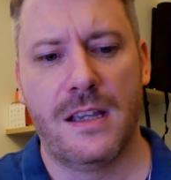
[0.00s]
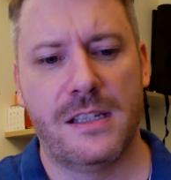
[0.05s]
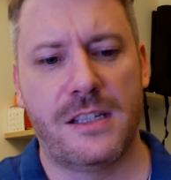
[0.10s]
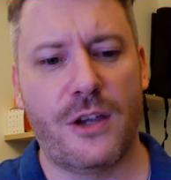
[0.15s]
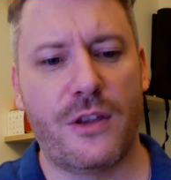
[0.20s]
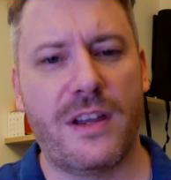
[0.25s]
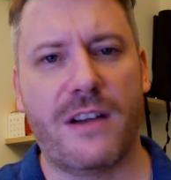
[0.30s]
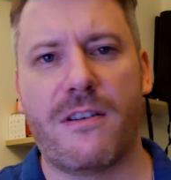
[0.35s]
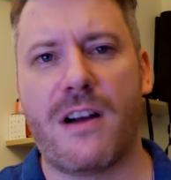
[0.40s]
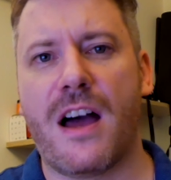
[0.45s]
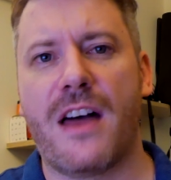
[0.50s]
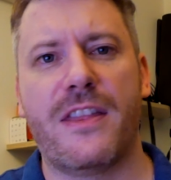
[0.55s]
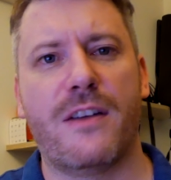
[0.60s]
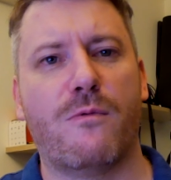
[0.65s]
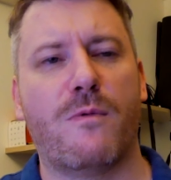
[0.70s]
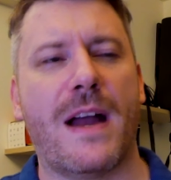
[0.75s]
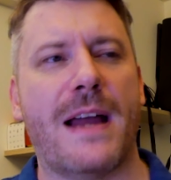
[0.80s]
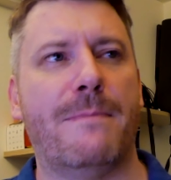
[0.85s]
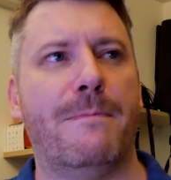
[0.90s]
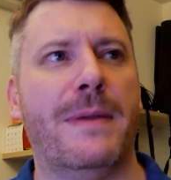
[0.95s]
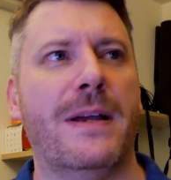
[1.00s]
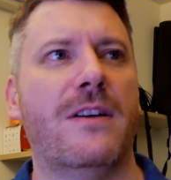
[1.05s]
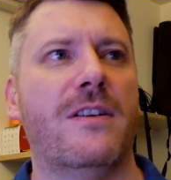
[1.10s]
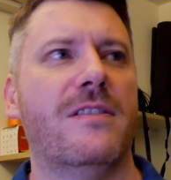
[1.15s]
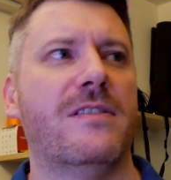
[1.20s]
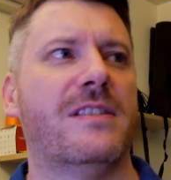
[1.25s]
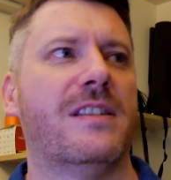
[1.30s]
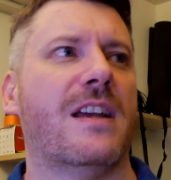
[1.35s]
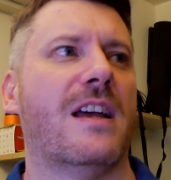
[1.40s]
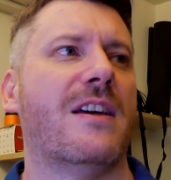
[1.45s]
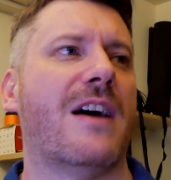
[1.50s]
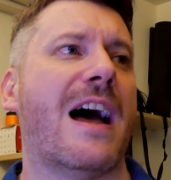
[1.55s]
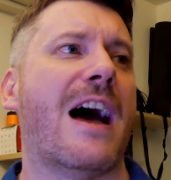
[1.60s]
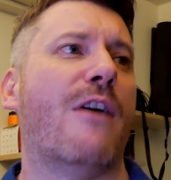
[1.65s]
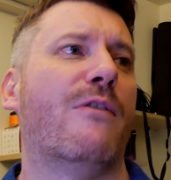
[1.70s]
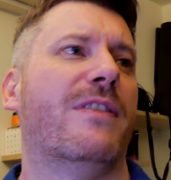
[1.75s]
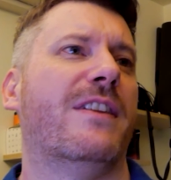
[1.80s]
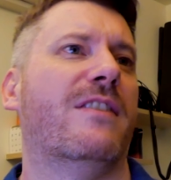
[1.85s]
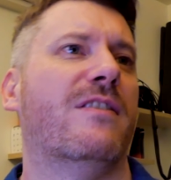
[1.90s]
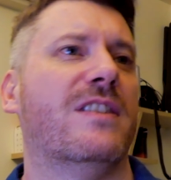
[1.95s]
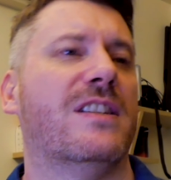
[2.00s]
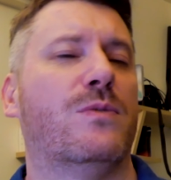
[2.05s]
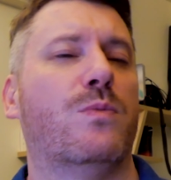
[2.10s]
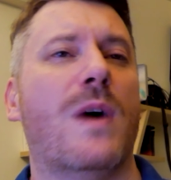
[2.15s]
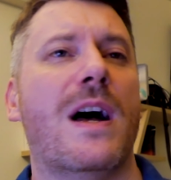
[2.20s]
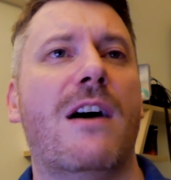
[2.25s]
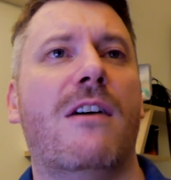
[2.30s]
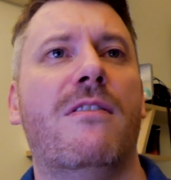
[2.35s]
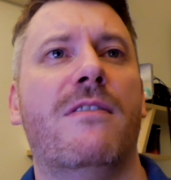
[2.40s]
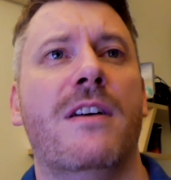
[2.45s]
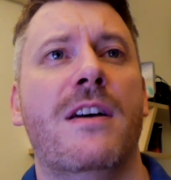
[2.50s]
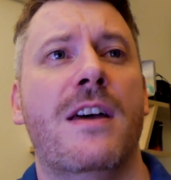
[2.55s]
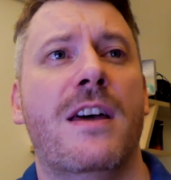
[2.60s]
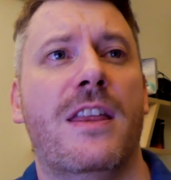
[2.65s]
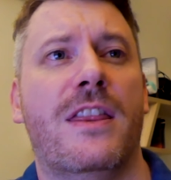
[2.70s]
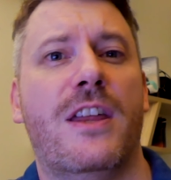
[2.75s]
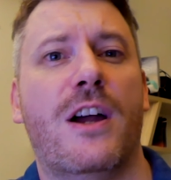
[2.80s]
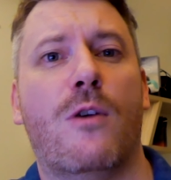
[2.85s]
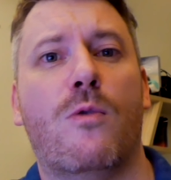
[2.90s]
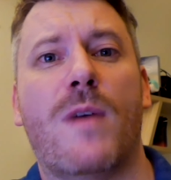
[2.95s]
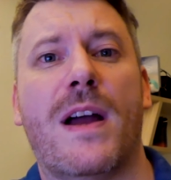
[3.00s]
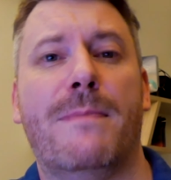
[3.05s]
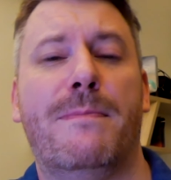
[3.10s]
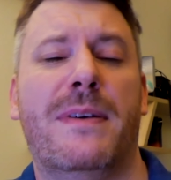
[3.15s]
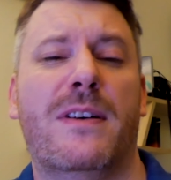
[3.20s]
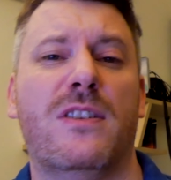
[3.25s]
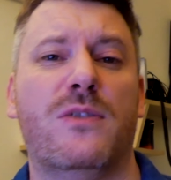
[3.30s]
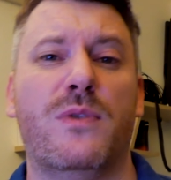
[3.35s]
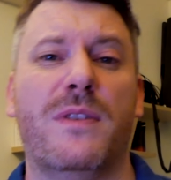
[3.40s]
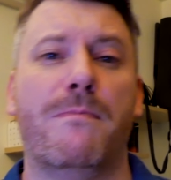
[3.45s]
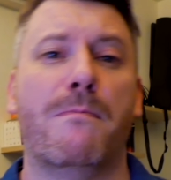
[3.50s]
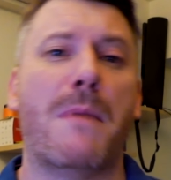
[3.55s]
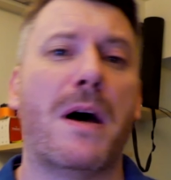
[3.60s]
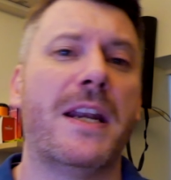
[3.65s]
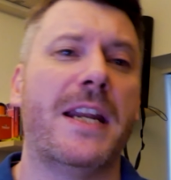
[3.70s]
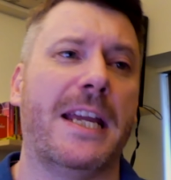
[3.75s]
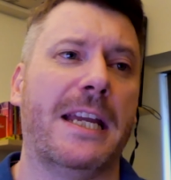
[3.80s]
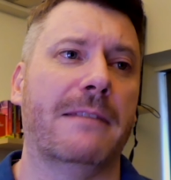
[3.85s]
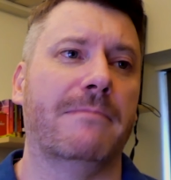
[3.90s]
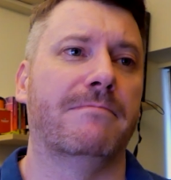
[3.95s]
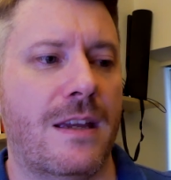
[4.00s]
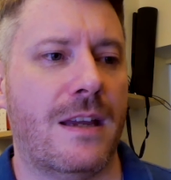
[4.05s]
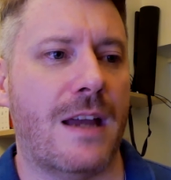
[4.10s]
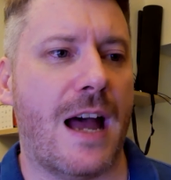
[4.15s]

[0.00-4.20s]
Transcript: So there are other red pills uh, out there as well. There are red pills with money.